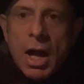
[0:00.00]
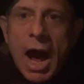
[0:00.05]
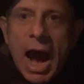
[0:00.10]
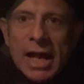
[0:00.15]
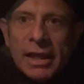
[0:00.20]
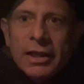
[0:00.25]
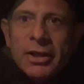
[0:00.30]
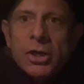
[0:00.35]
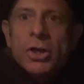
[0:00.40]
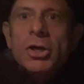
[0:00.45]

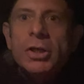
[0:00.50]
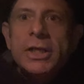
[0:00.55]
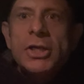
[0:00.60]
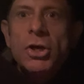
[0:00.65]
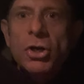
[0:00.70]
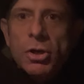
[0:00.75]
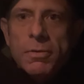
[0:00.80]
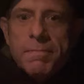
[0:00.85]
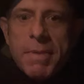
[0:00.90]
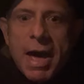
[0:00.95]
I literally
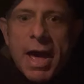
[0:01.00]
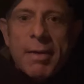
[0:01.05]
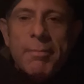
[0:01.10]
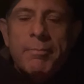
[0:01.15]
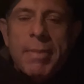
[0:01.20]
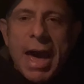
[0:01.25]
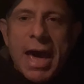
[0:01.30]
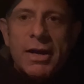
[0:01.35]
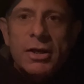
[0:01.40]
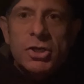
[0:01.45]
heard
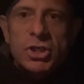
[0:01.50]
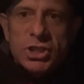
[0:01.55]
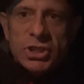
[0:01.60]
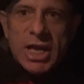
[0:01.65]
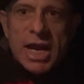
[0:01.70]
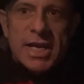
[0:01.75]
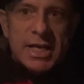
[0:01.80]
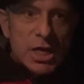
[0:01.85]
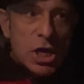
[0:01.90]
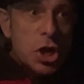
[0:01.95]
battlers
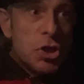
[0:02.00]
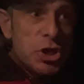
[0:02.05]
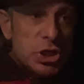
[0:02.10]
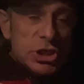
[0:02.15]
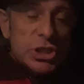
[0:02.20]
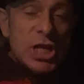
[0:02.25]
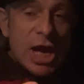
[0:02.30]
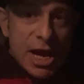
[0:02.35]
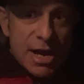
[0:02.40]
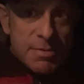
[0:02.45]
say the
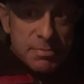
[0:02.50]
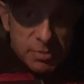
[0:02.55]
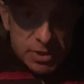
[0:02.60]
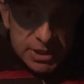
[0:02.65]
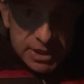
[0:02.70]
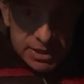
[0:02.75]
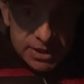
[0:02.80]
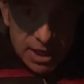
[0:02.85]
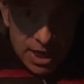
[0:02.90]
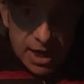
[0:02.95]
same
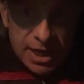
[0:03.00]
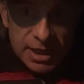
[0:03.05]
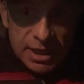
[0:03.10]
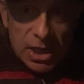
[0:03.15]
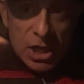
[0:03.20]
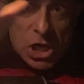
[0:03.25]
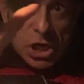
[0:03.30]
thing,